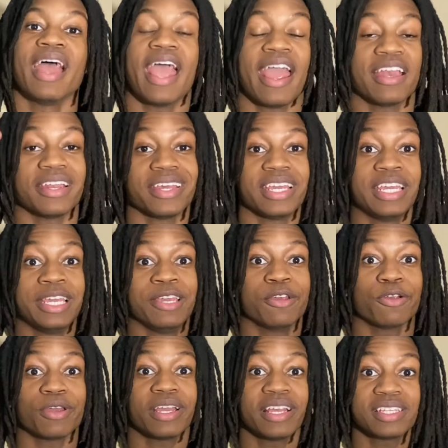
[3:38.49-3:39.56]
And
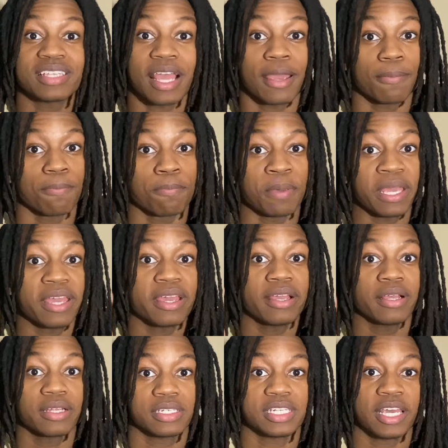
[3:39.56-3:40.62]
here is a
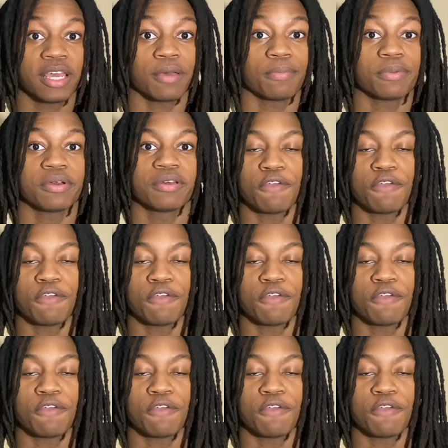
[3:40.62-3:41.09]
big tip.